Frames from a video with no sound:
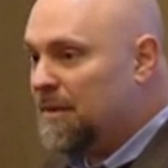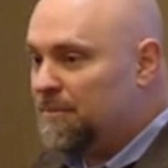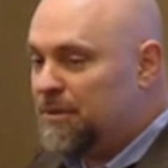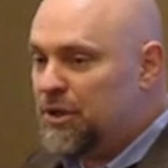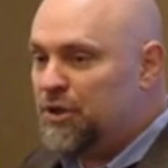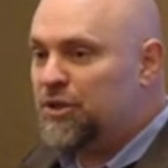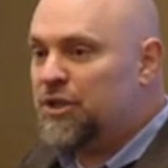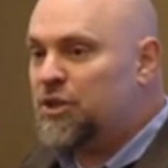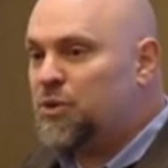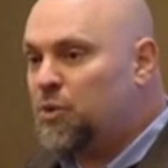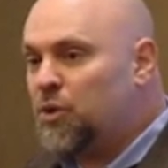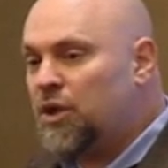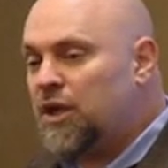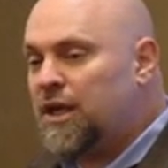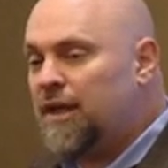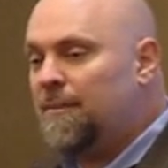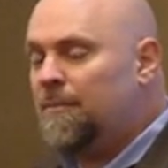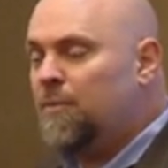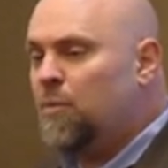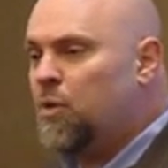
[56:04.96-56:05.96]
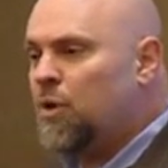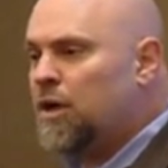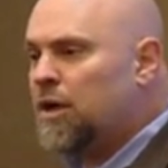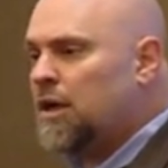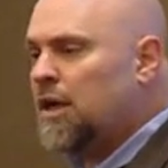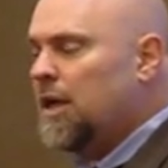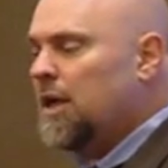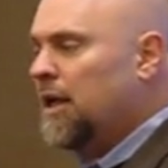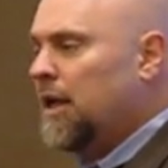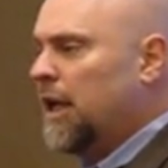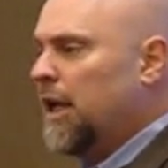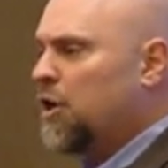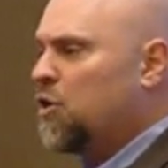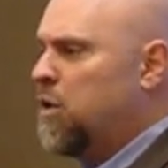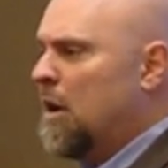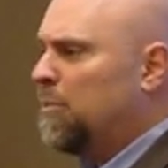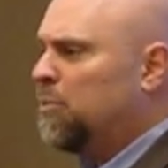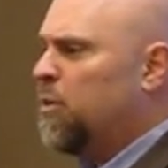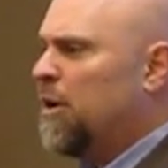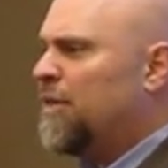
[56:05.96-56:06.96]
computers were
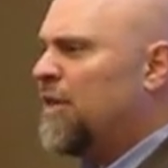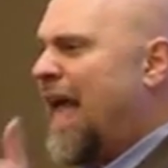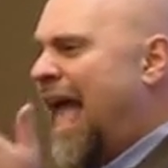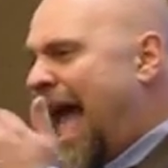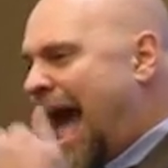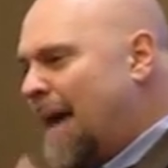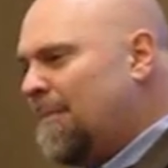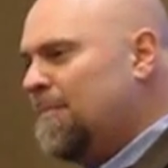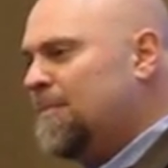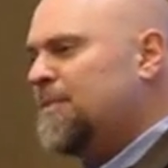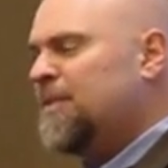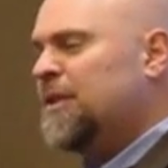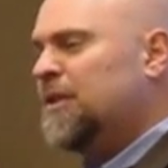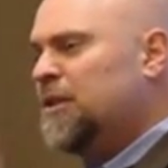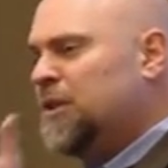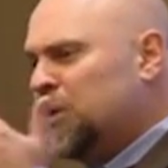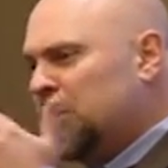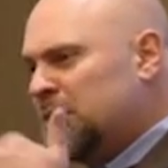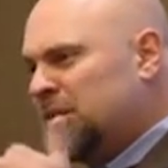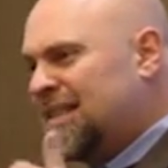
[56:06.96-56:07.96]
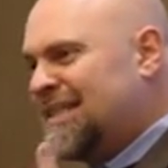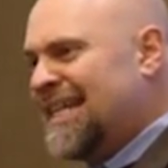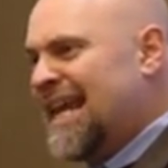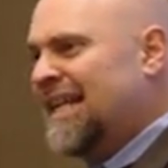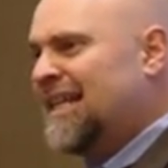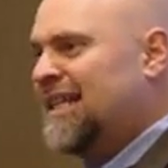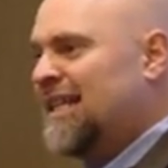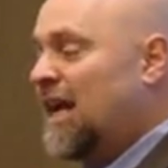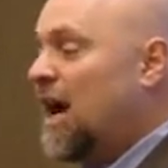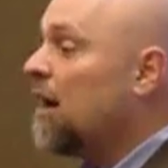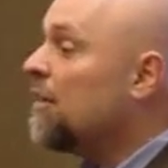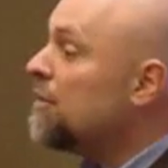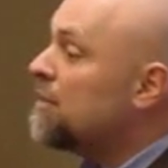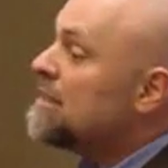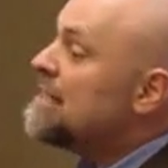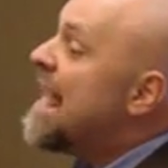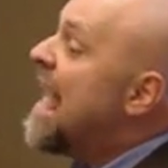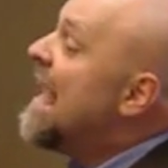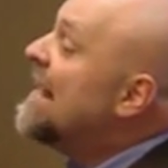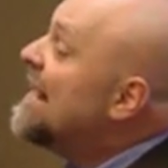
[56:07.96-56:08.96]
equipped with absolute
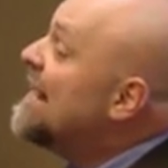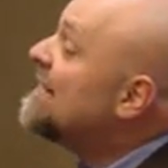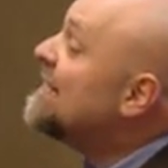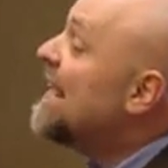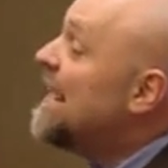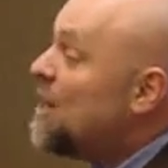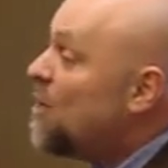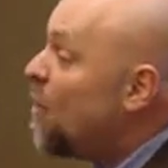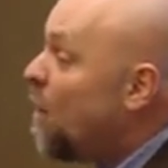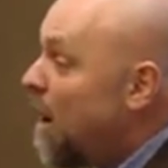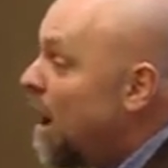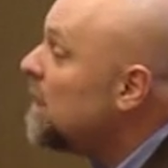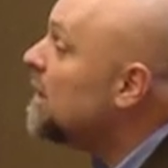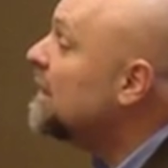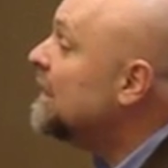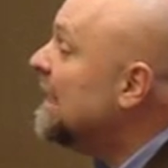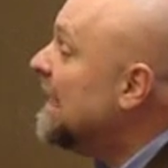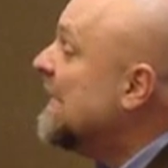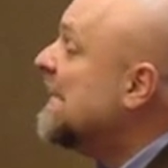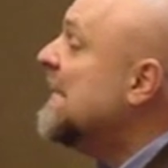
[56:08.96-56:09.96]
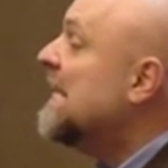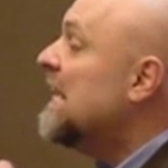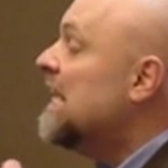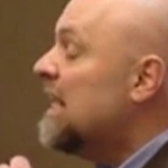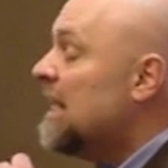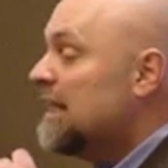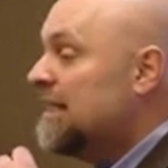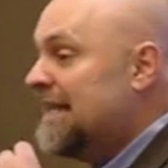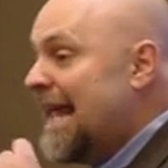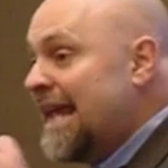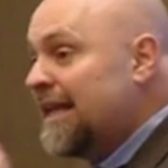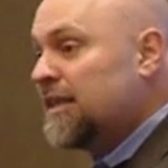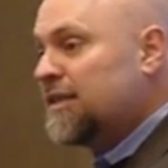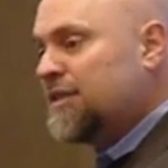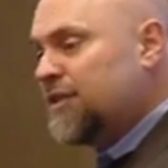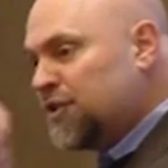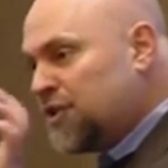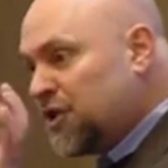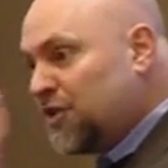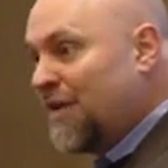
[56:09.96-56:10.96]
state-of-the-art NSA quality data
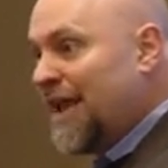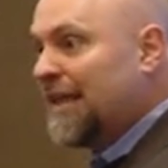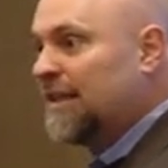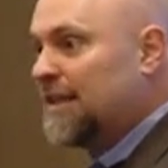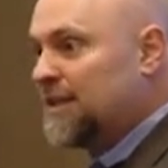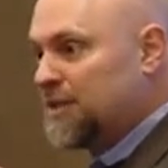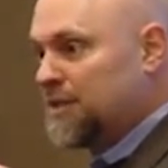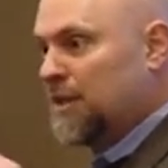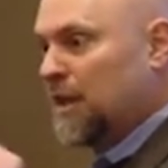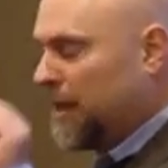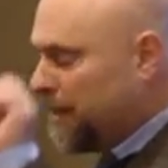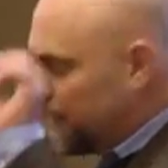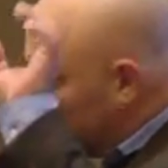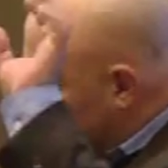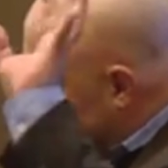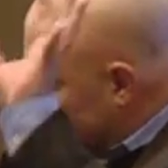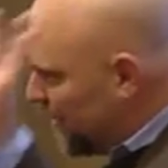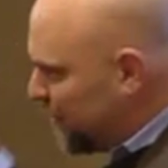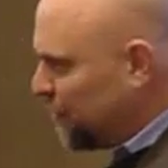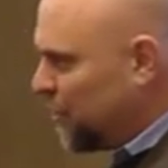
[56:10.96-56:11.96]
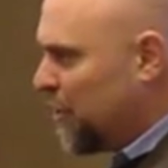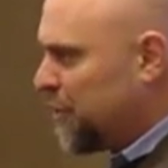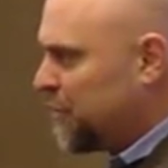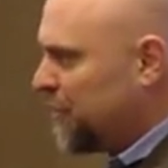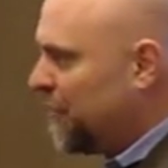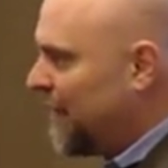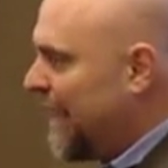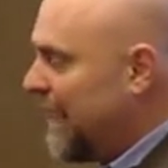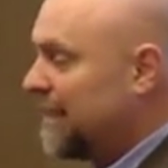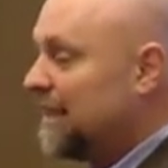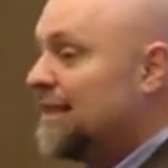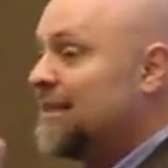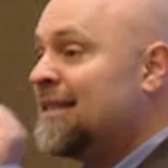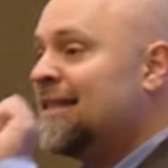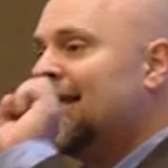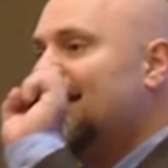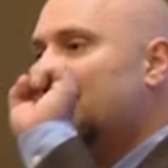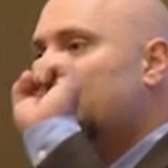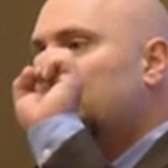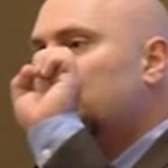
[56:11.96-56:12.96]
surveillance, keystroke surveillance,
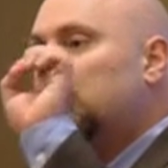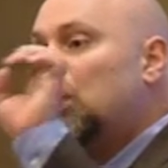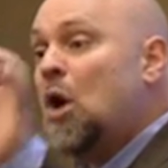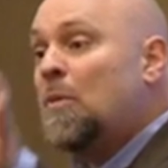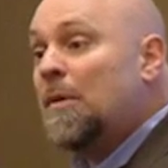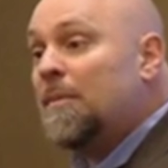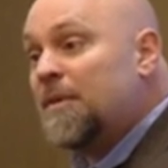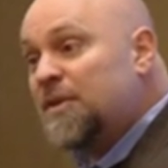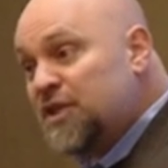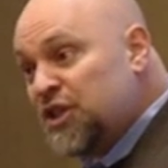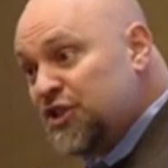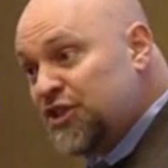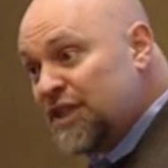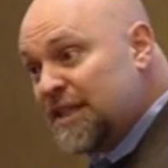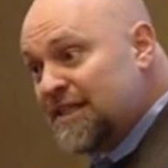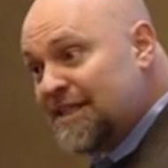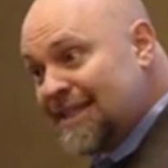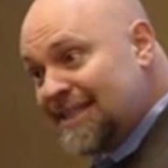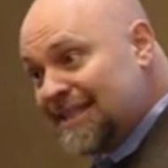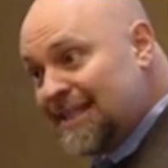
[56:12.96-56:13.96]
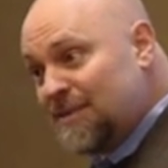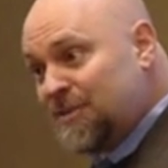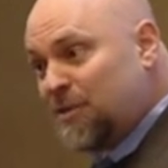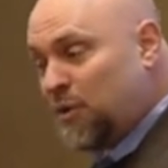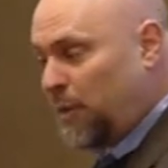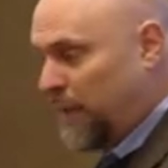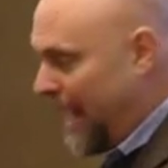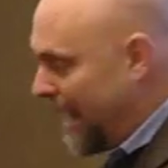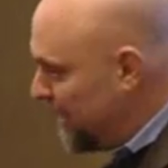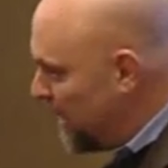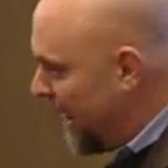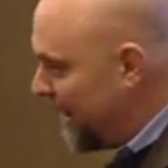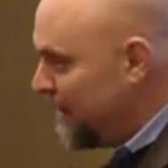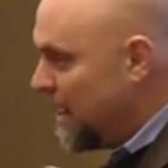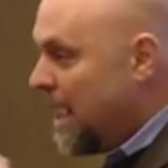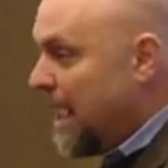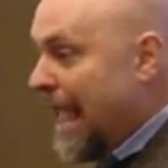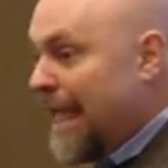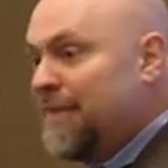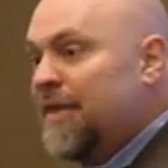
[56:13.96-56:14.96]
global positioning systems, so
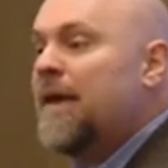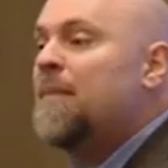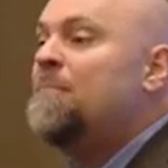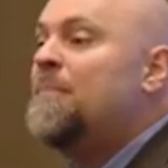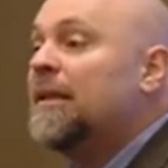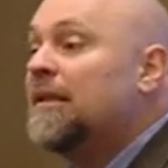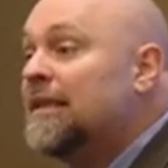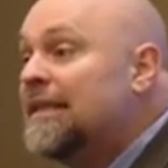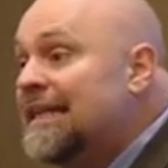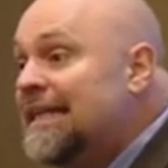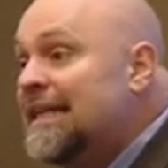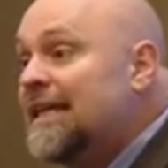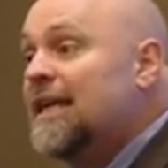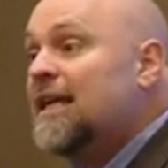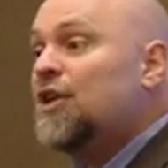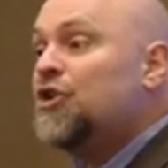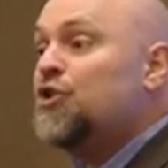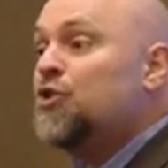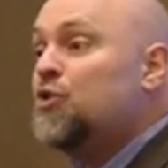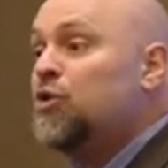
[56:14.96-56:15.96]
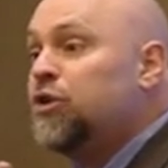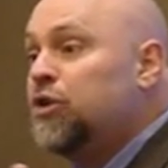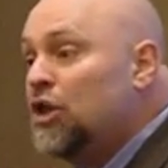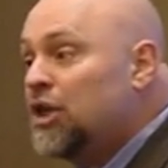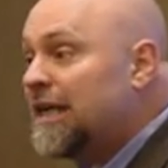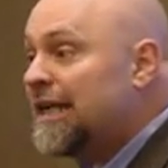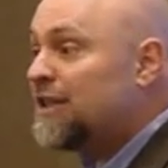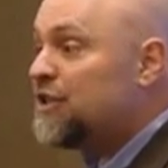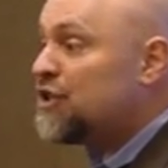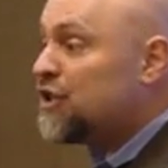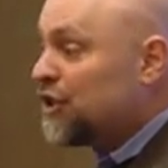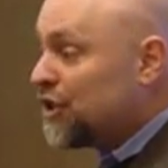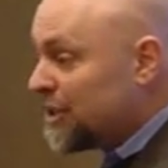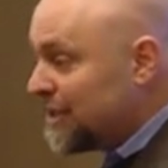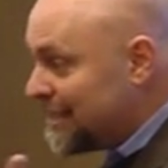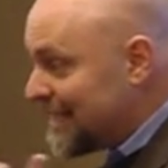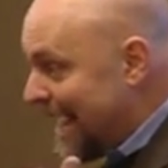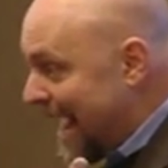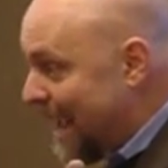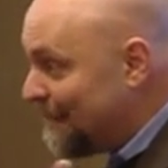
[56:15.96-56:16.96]
the ability to look at
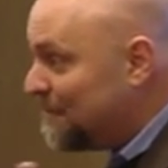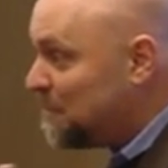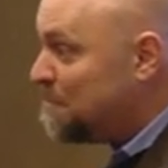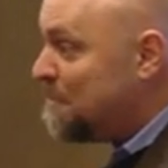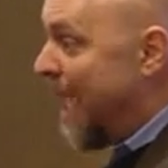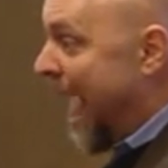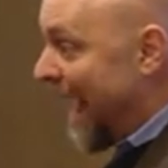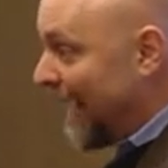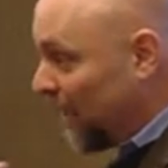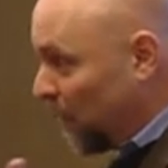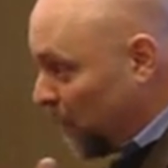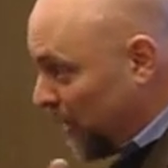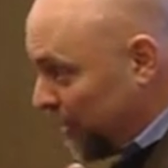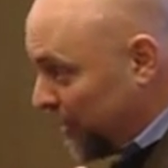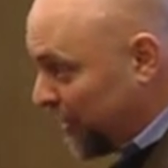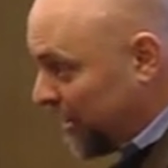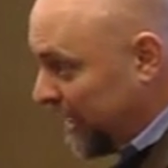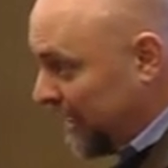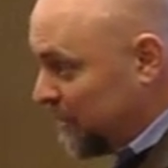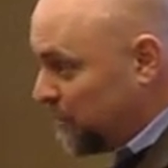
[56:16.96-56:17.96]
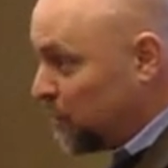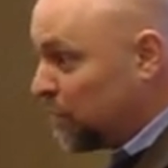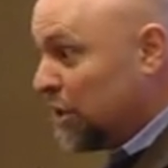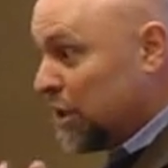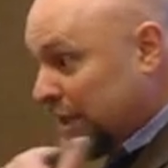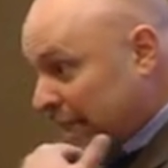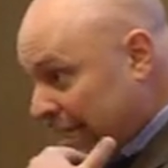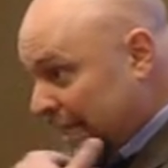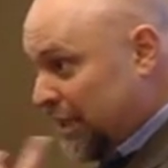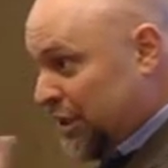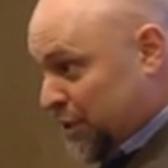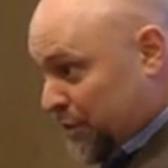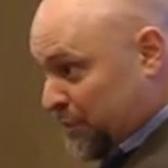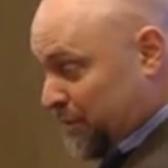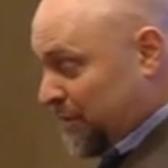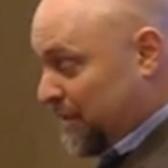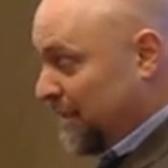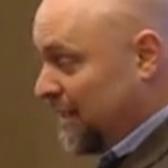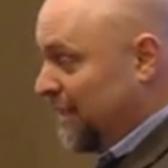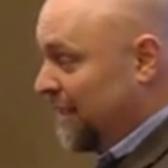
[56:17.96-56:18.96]
certain times back at what your kids were looking at
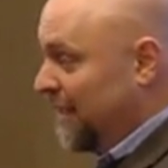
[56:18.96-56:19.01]
you.